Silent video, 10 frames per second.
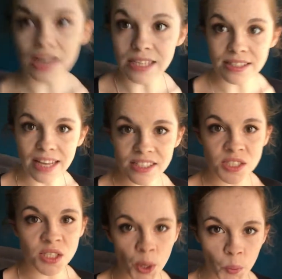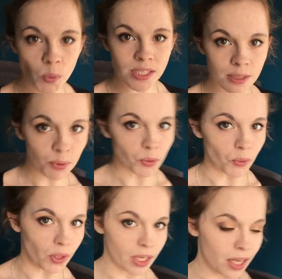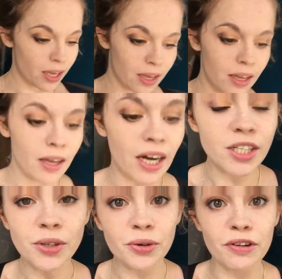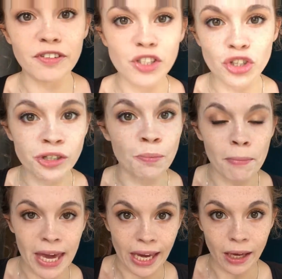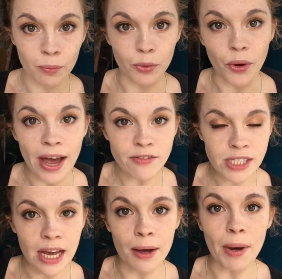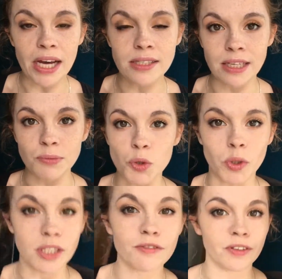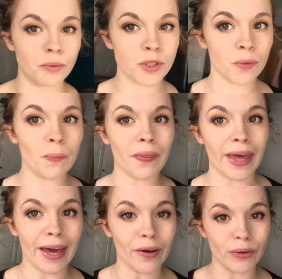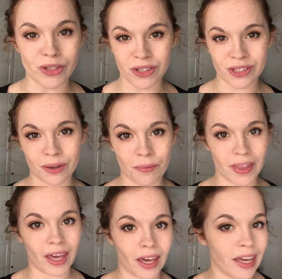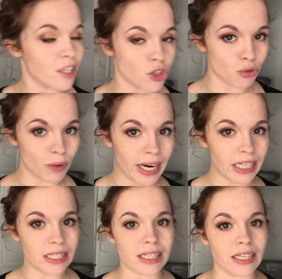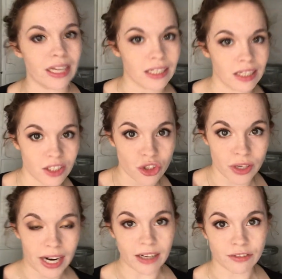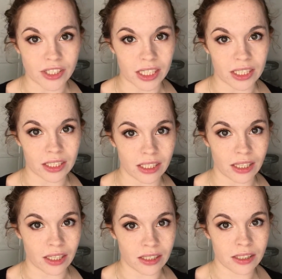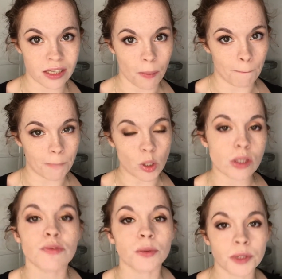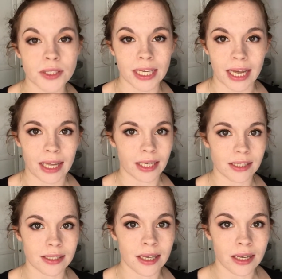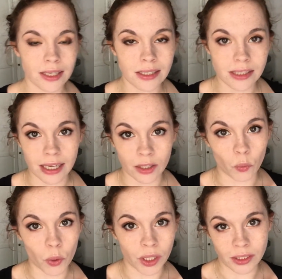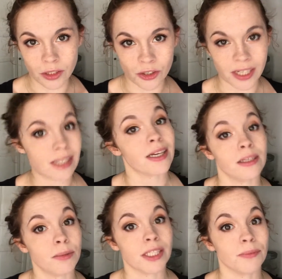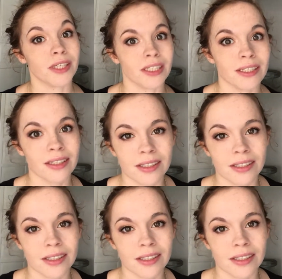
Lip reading: Isn't that so typical? I don't know if it's just me, but every time I seem to want to film something or do something, it just rains, and then straight after It's beautiful blue skies. It's like the world is trying to tell me something.